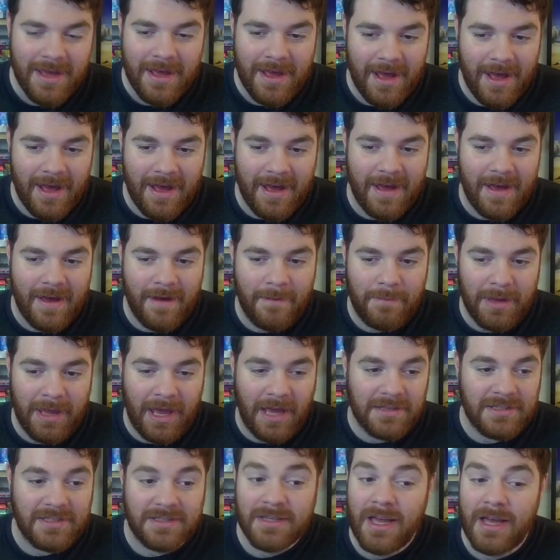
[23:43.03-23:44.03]
But yeah,
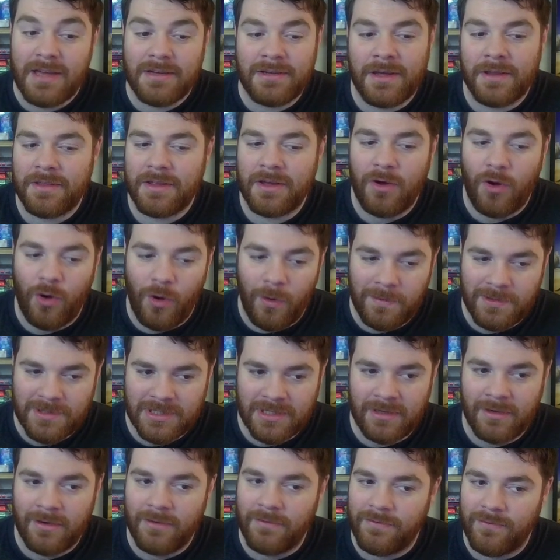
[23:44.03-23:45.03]
just another
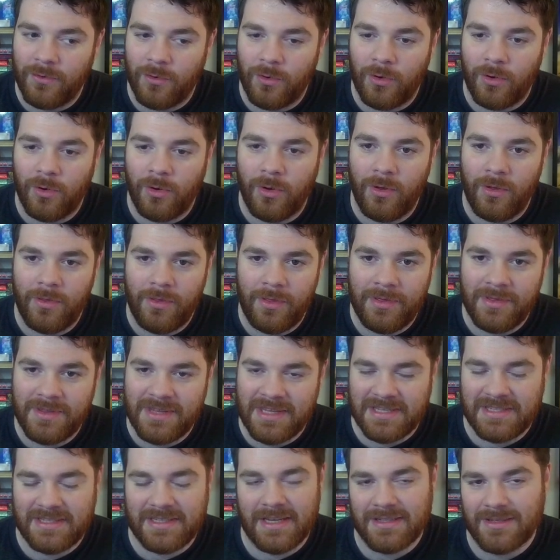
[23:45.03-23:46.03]
option for
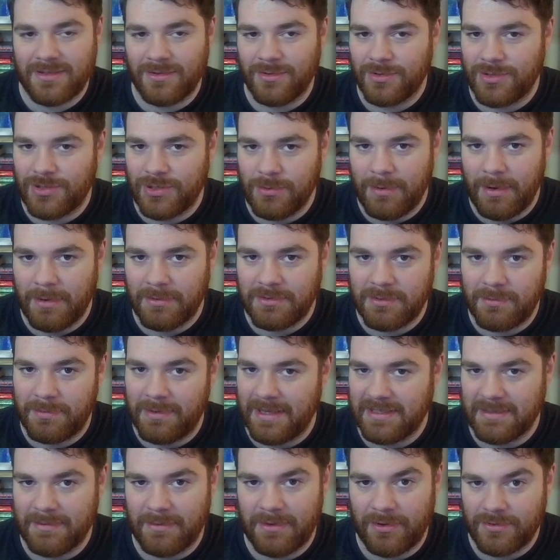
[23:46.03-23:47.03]
this Cecil to be able to play
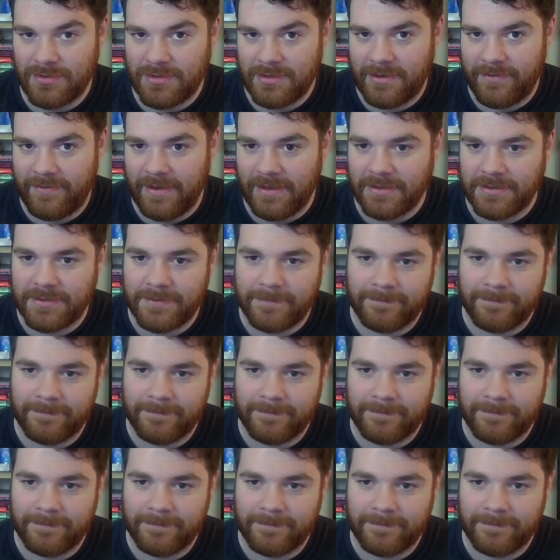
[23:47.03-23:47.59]
something onto the field.